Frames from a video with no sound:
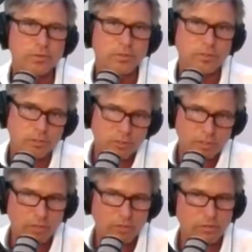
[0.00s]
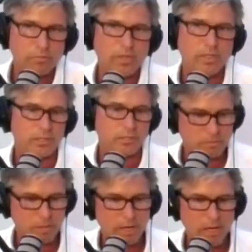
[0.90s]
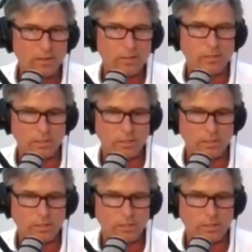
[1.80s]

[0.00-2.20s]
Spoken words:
that you'd tell somebody else about how this